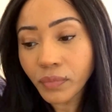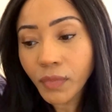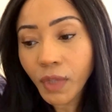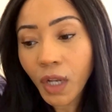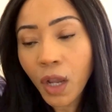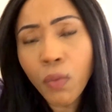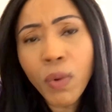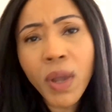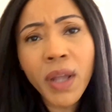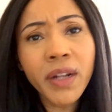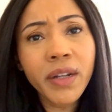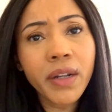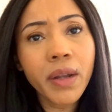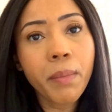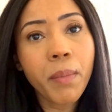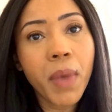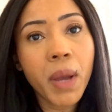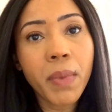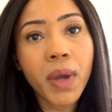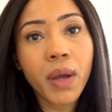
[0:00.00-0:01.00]

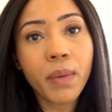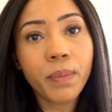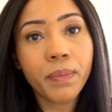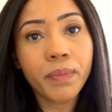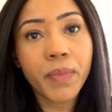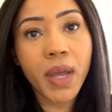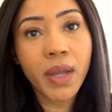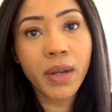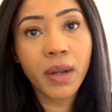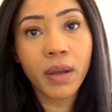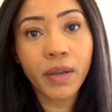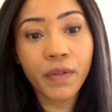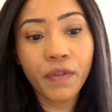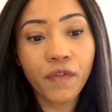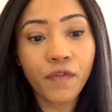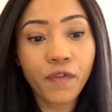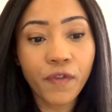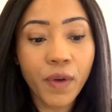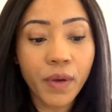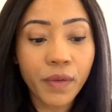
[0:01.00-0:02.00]
When my mum and I
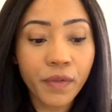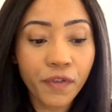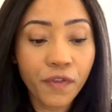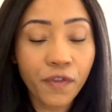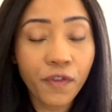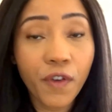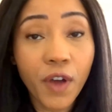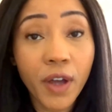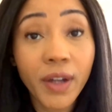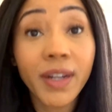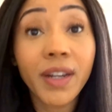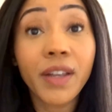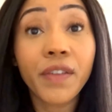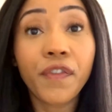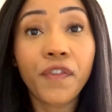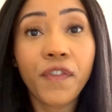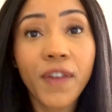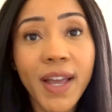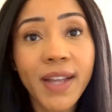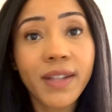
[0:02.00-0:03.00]
finally
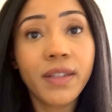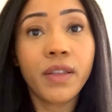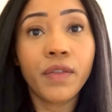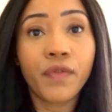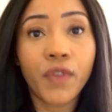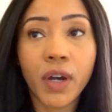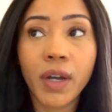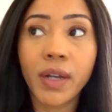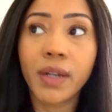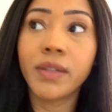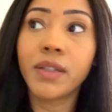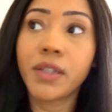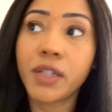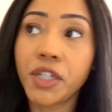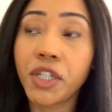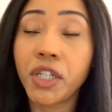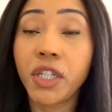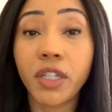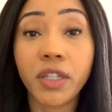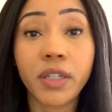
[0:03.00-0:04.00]
fled the violence,
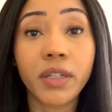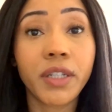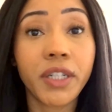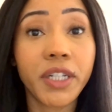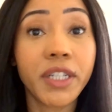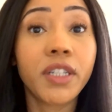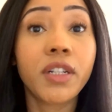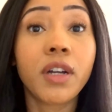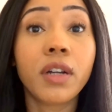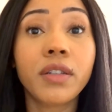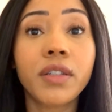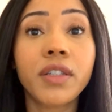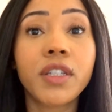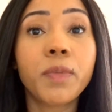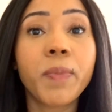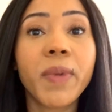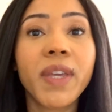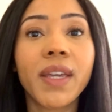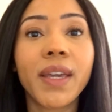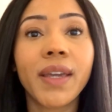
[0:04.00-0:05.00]
and she started
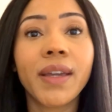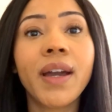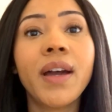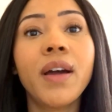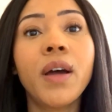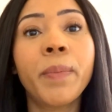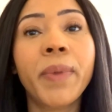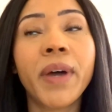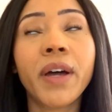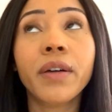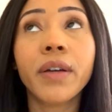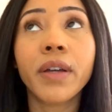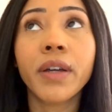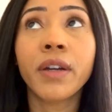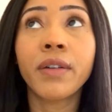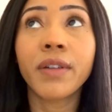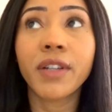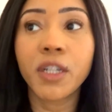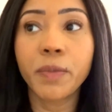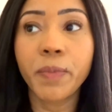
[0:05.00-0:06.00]
speaking out about
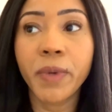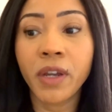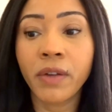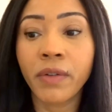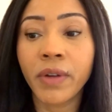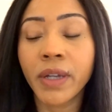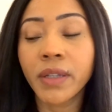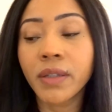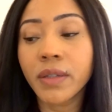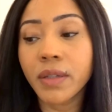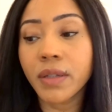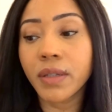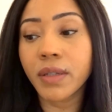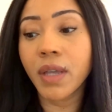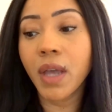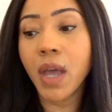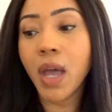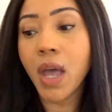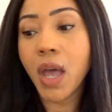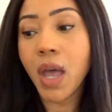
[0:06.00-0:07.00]
her
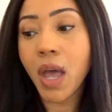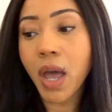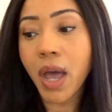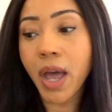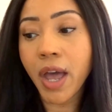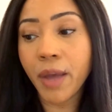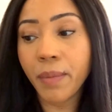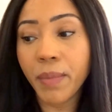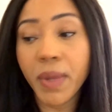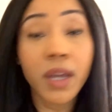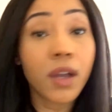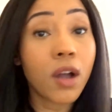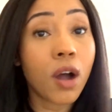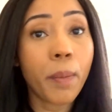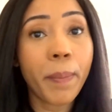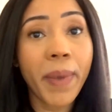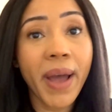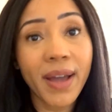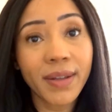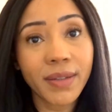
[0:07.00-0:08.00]
experience, it
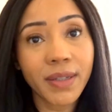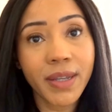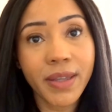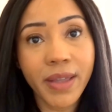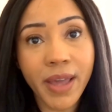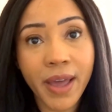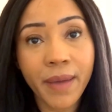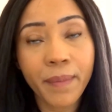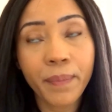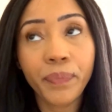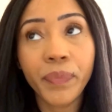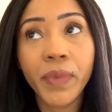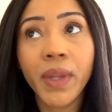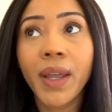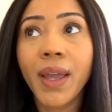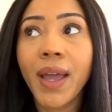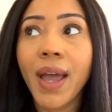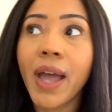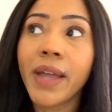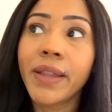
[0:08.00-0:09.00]
got back to them,
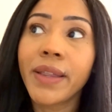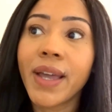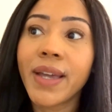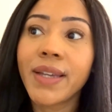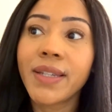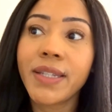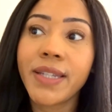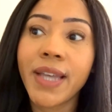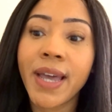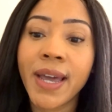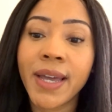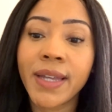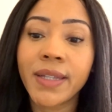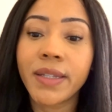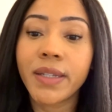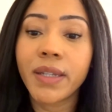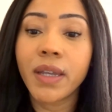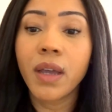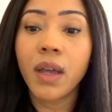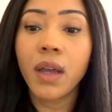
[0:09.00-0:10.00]
and they
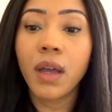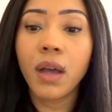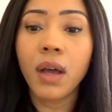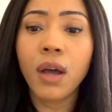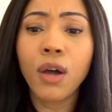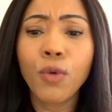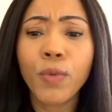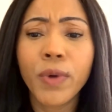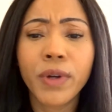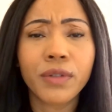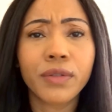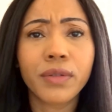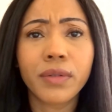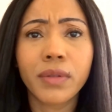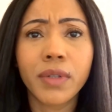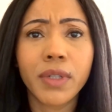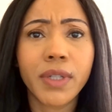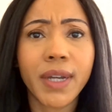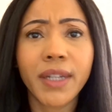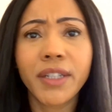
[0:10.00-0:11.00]
said, oh, well,
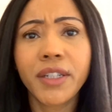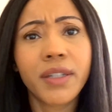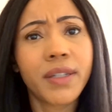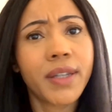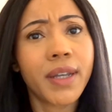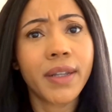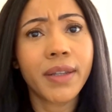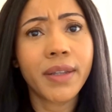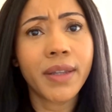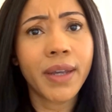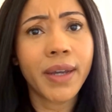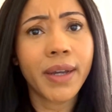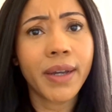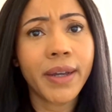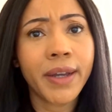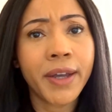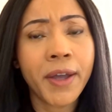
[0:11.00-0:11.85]
Natasha said that